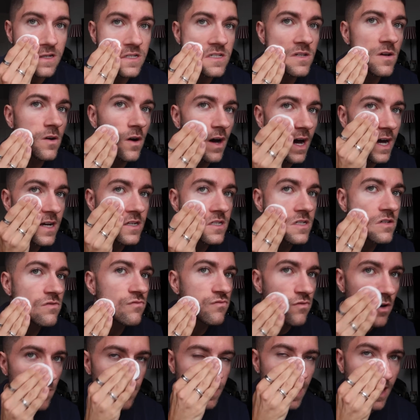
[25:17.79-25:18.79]
So I just
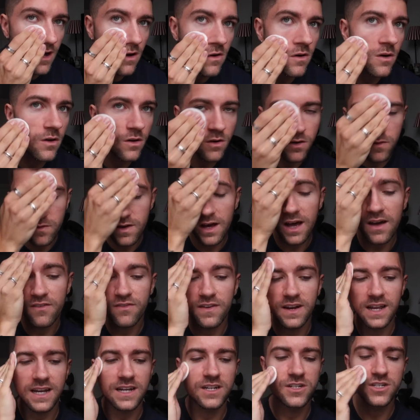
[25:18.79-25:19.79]
rub that all over. I
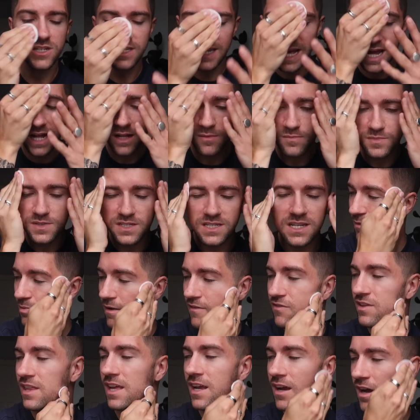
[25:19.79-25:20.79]
feel like it just helps keep
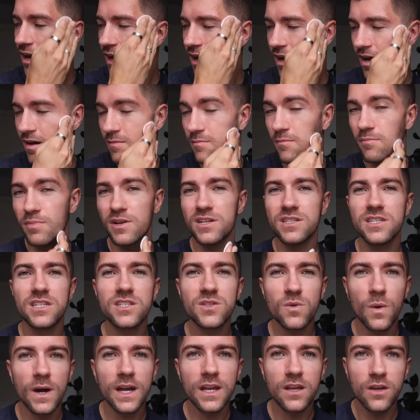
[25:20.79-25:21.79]
everything calm. Plus it's
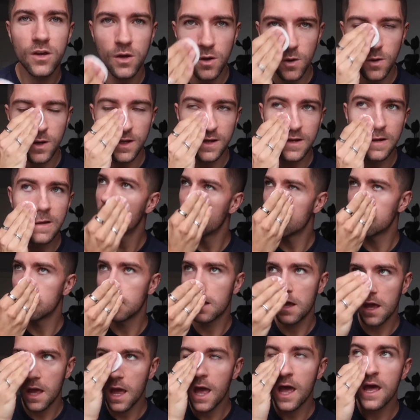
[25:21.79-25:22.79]
quite cooling
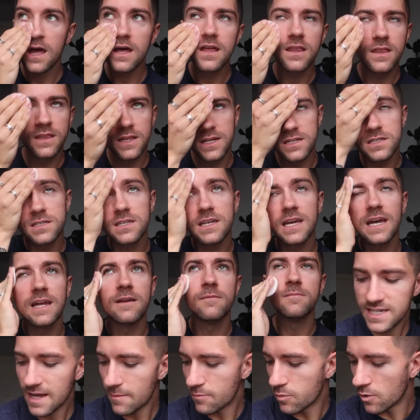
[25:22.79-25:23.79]
on the
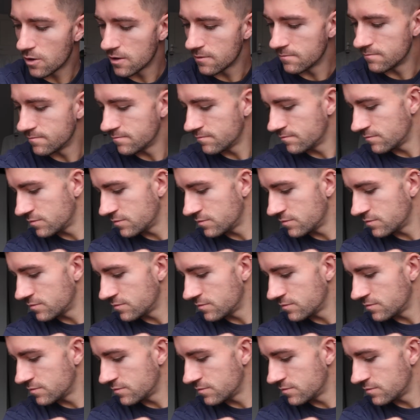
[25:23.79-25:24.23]
skin. Step one.